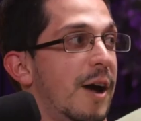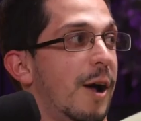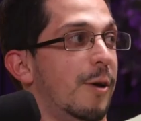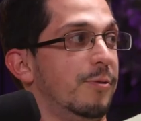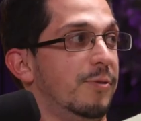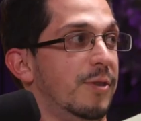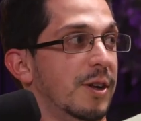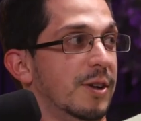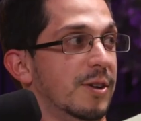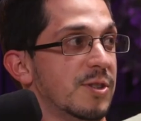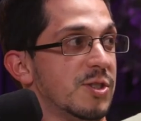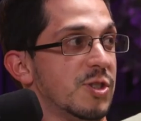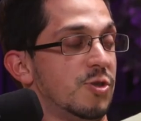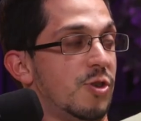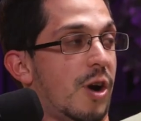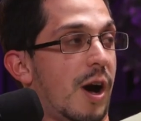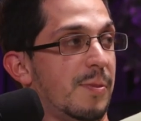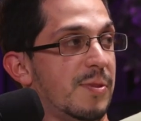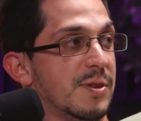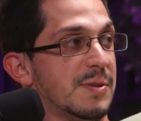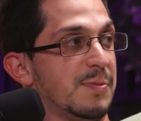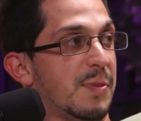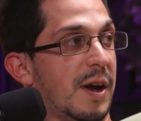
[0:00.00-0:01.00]
Val Venus
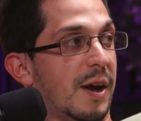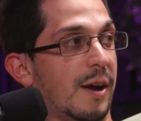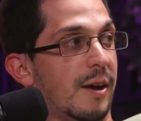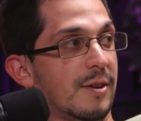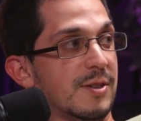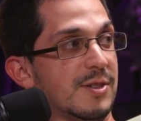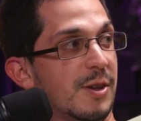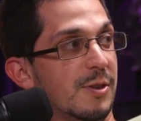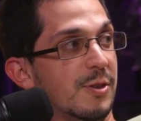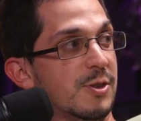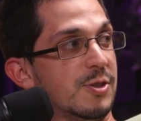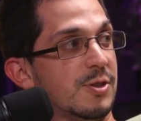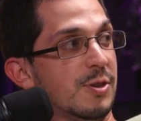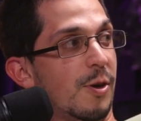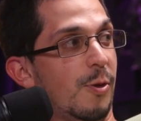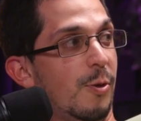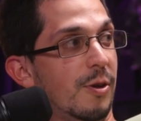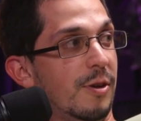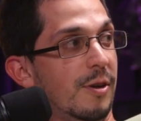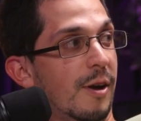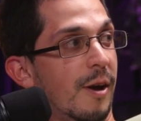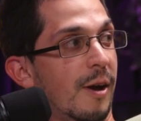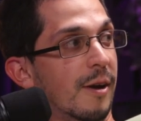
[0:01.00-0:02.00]
drop his pants on the show
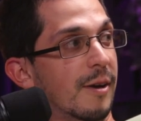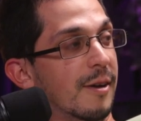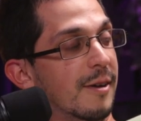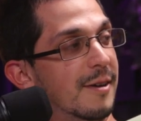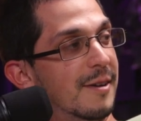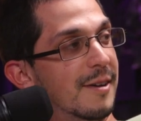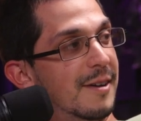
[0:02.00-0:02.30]
one day.